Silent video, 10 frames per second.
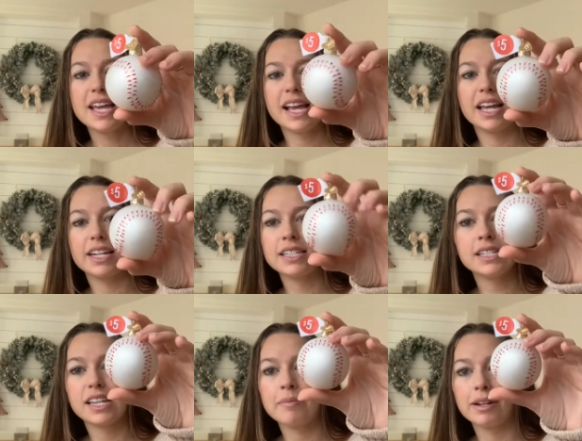and it doesn't
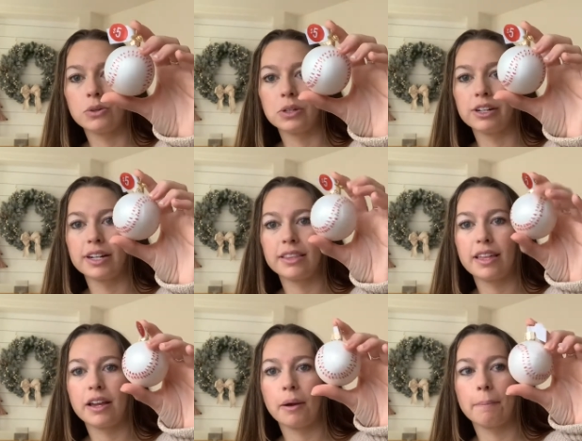say Magnolia or
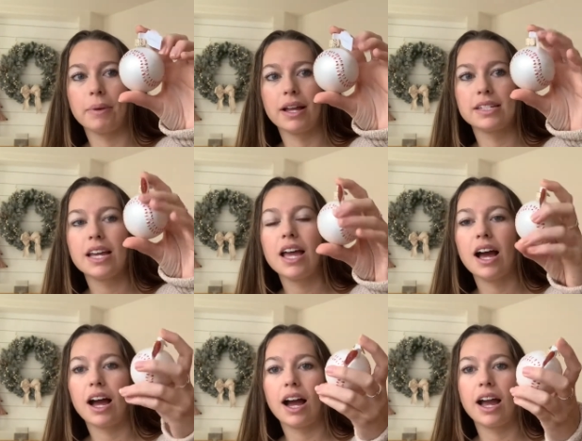anything, but
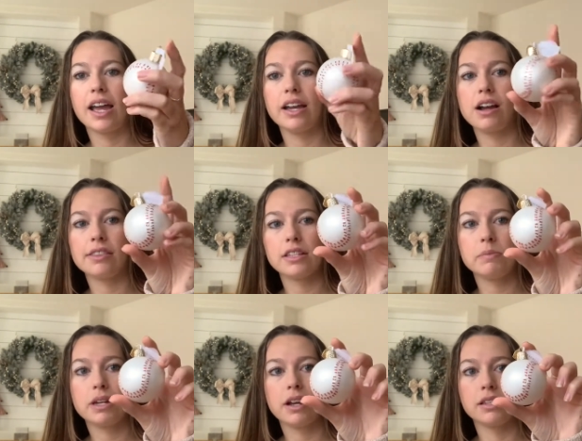I got this
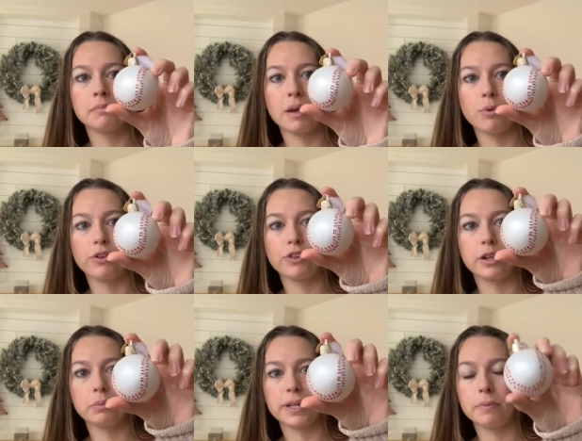because my boyfriend played